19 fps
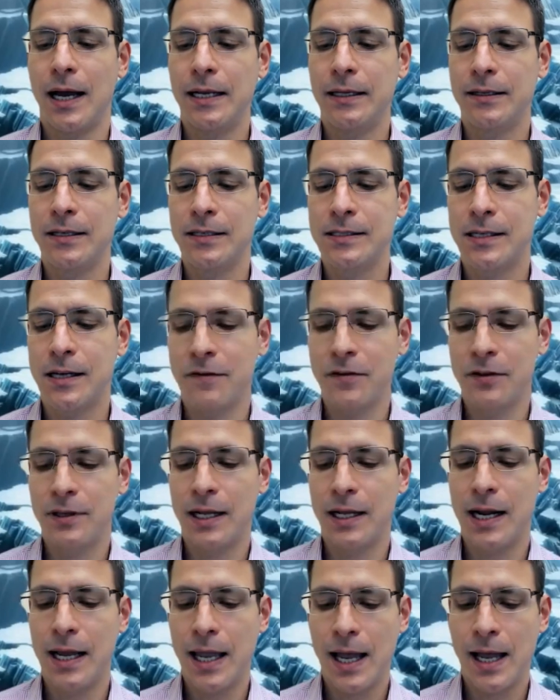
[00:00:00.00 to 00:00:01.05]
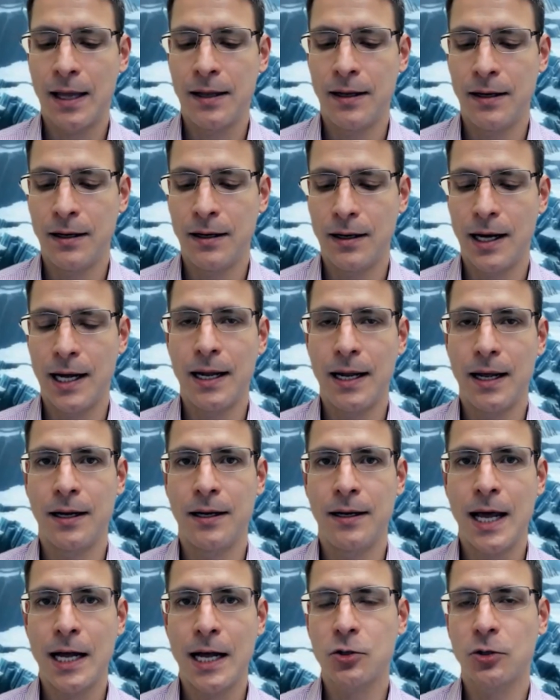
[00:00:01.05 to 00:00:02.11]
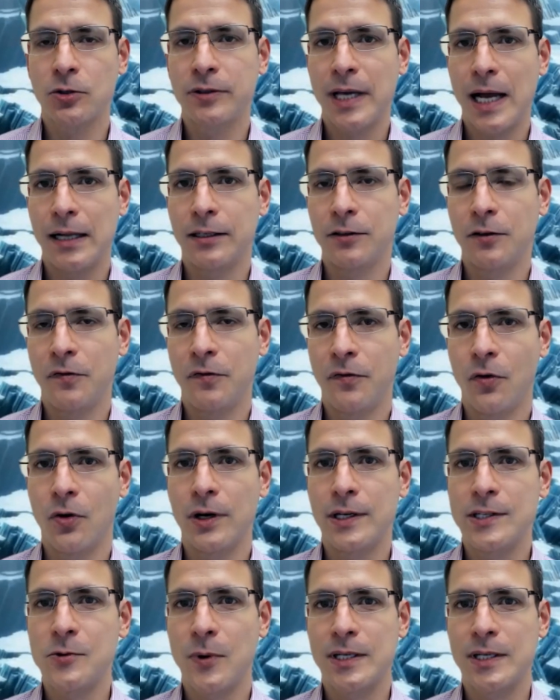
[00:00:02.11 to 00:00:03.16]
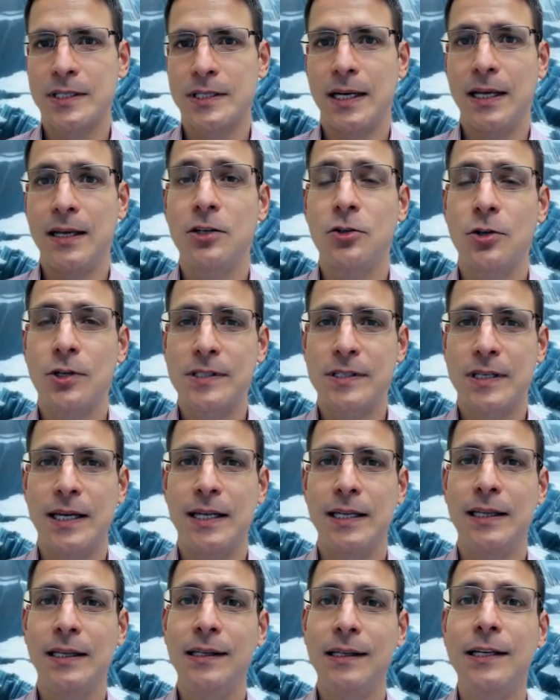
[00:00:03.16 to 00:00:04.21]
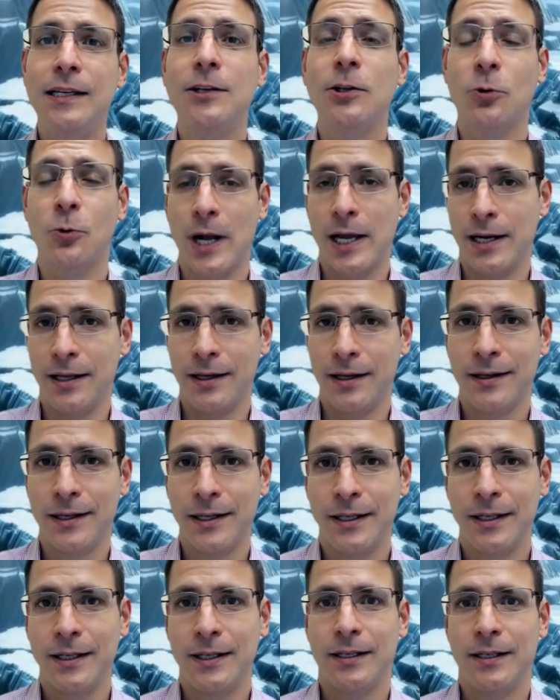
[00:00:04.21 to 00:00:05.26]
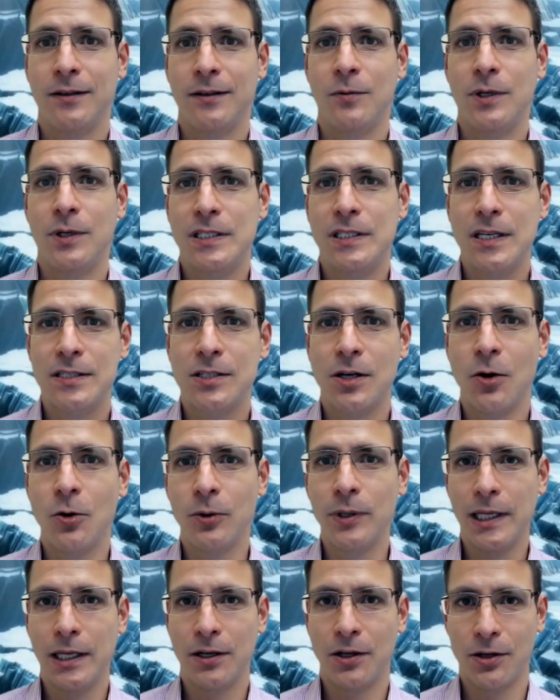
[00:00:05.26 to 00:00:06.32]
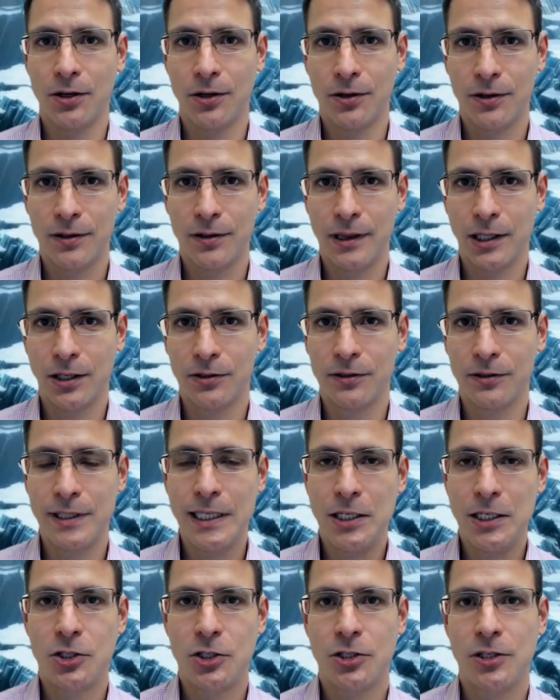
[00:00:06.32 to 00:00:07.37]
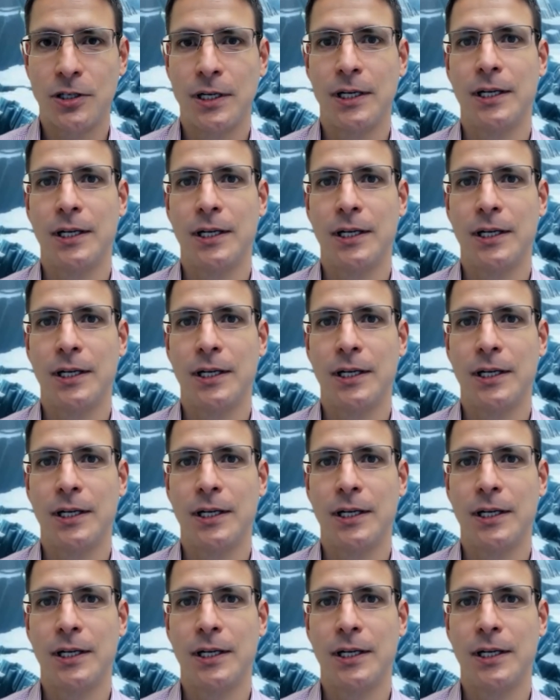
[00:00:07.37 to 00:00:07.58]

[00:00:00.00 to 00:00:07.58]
I discovered that I had a natural talent for, as well as an interest in legal writing, which is its own little niche.